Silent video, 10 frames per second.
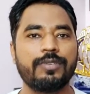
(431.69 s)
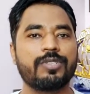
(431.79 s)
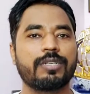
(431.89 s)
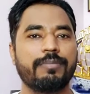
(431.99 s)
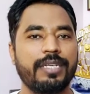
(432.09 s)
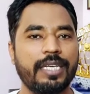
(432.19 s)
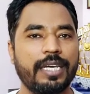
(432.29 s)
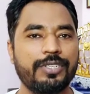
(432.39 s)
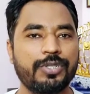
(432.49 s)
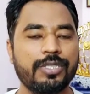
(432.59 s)
risk
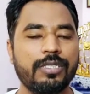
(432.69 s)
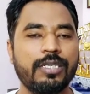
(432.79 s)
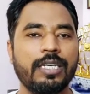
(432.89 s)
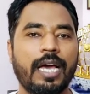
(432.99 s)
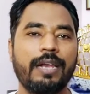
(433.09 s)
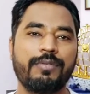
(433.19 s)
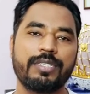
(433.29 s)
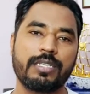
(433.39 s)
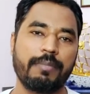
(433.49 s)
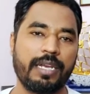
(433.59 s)
mitigation, and
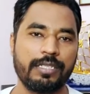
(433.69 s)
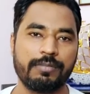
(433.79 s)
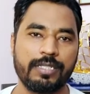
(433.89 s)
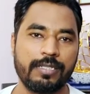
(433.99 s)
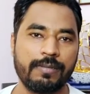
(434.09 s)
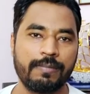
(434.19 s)
risk management.